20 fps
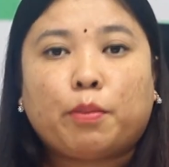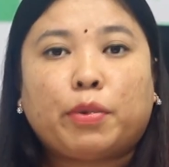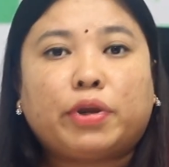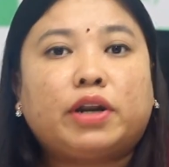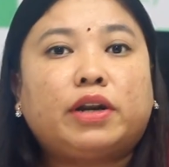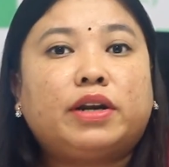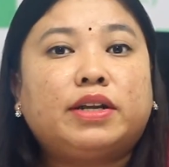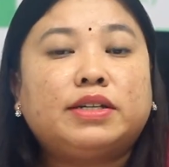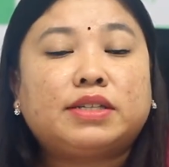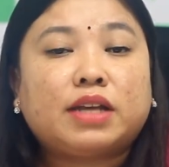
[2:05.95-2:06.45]

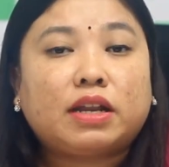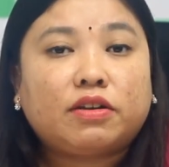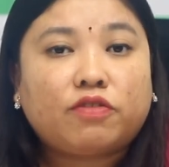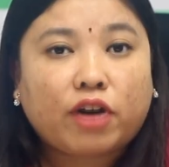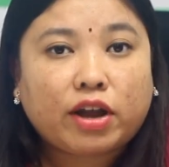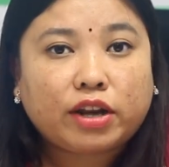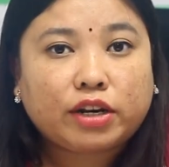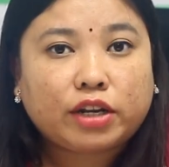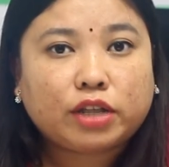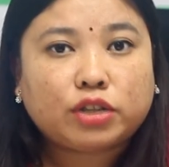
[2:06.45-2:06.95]
But a
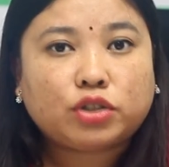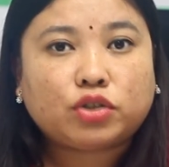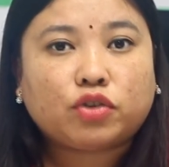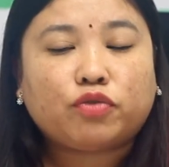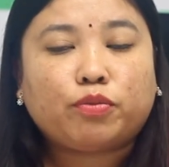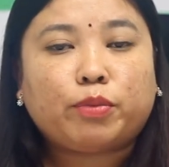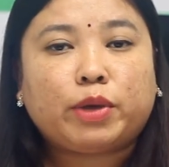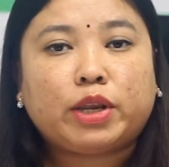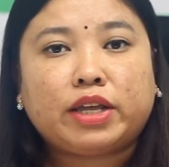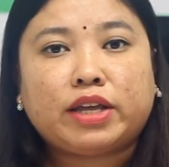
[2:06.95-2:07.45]
disadvantage
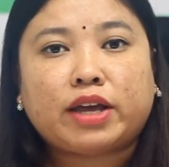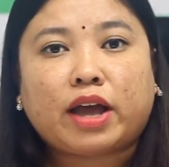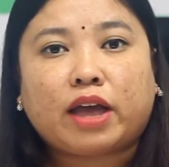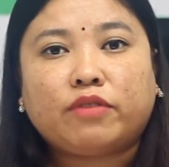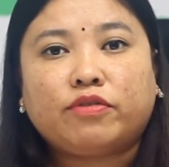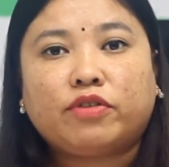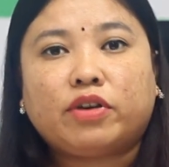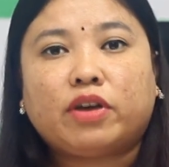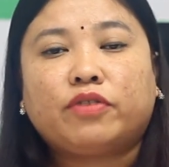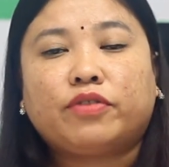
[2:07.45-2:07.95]
of mini
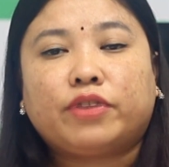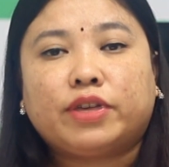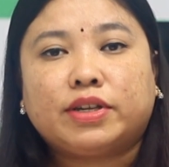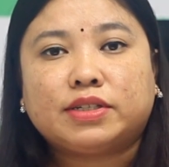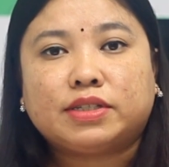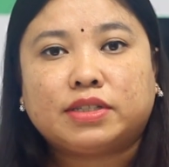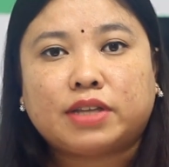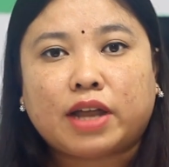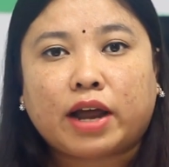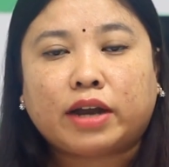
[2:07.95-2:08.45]
IVF
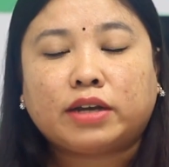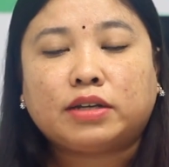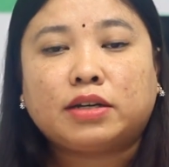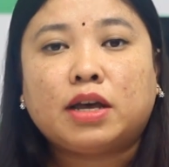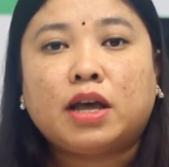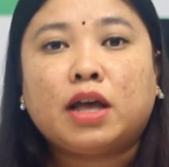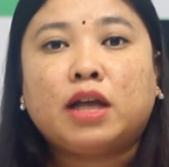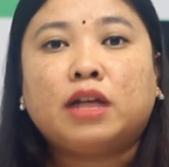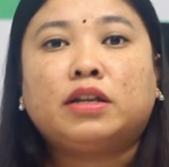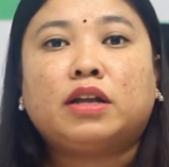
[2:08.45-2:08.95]
is that